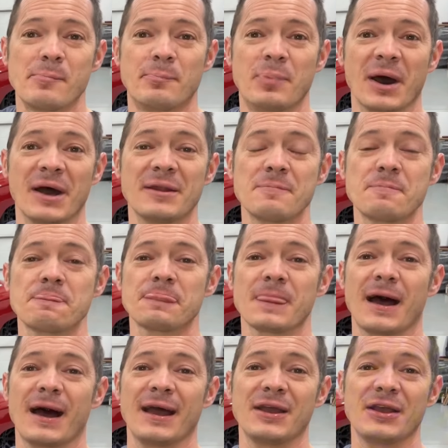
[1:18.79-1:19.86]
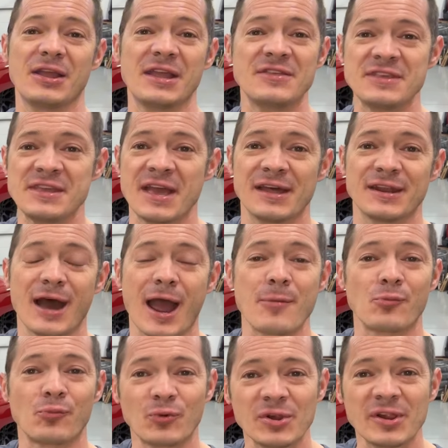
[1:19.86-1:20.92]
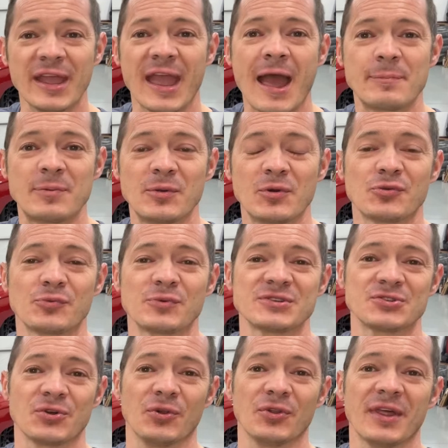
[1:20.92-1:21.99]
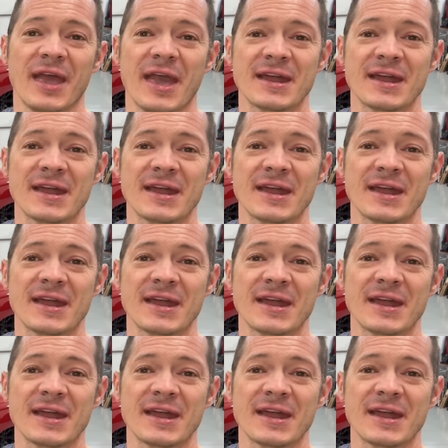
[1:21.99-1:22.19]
But in the end, I'm really happy with the result.